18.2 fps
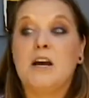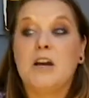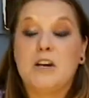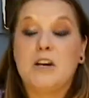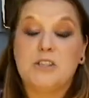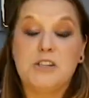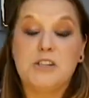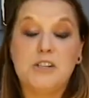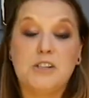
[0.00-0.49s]

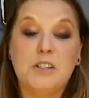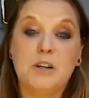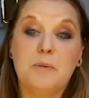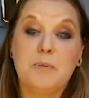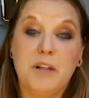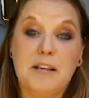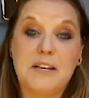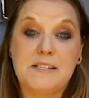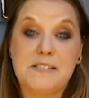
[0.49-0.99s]
to hook their
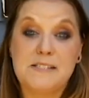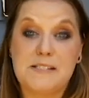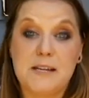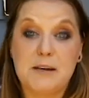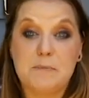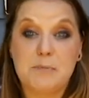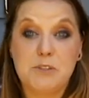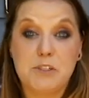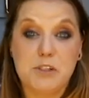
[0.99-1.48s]
plants
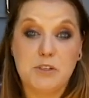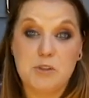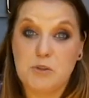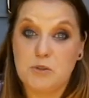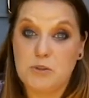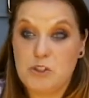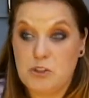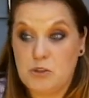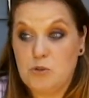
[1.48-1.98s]
up
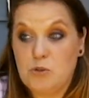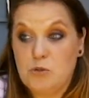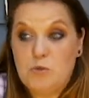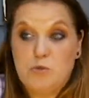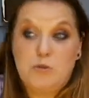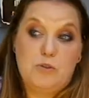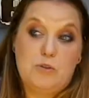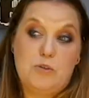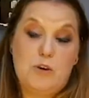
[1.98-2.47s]
to
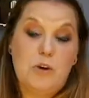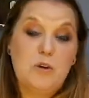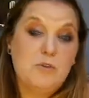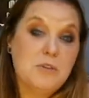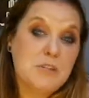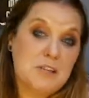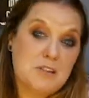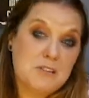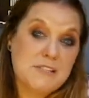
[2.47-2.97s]
do their
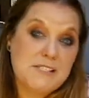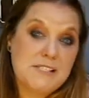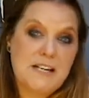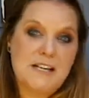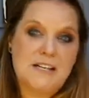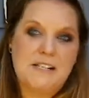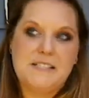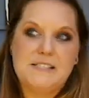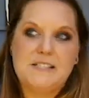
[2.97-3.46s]
own little
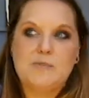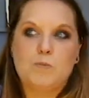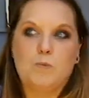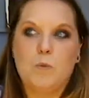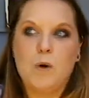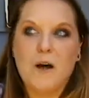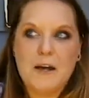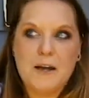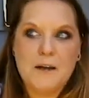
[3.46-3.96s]
studies.
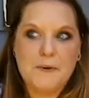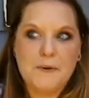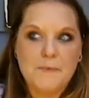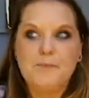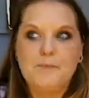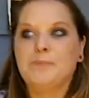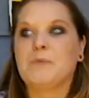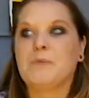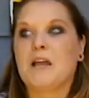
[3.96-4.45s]
Well,
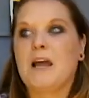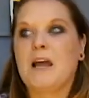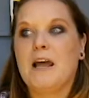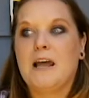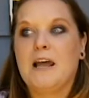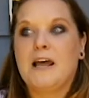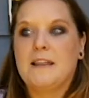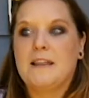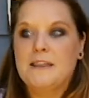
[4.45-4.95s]

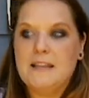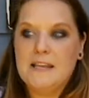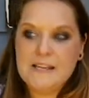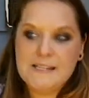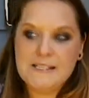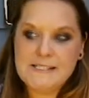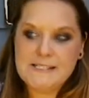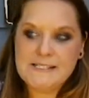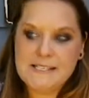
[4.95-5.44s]

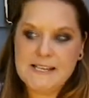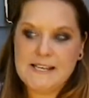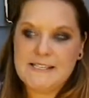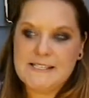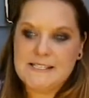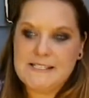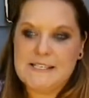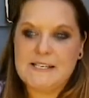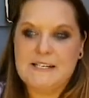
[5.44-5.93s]
this
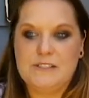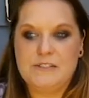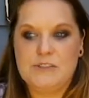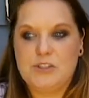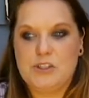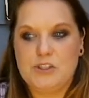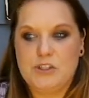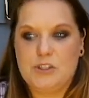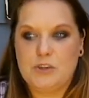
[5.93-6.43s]
gets
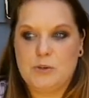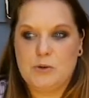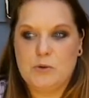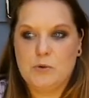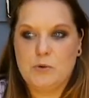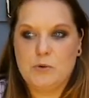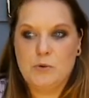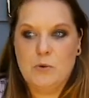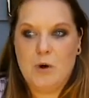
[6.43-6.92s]

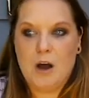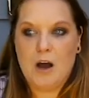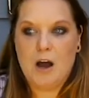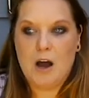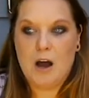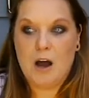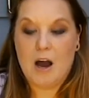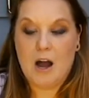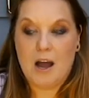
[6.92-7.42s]
into,
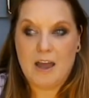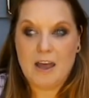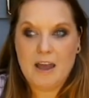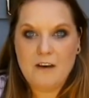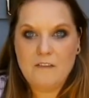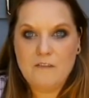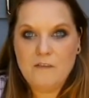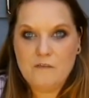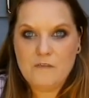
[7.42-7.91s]
I
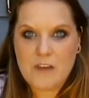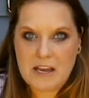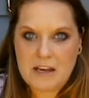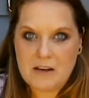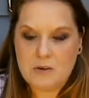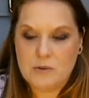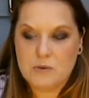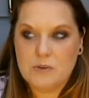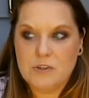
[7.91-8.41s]
have
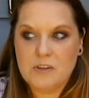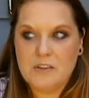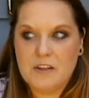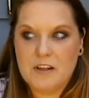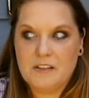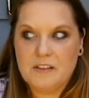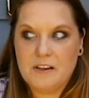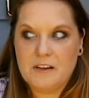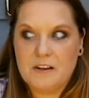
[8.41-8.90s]
found
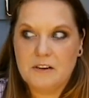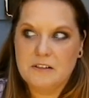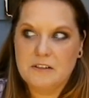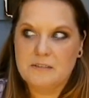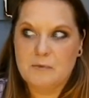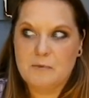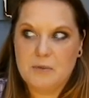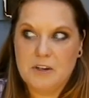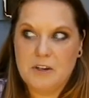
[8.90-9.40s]
that
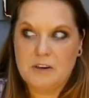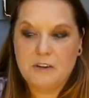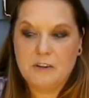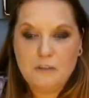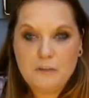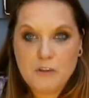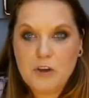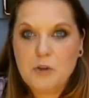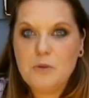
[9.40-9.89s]
there are
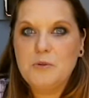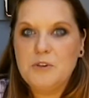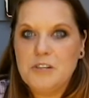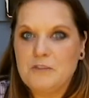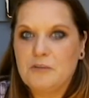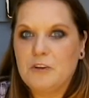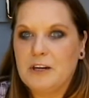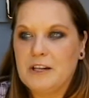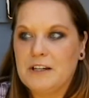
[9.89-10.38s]
a few
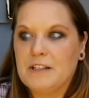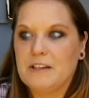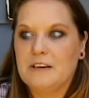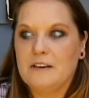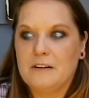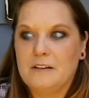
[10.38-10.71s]
different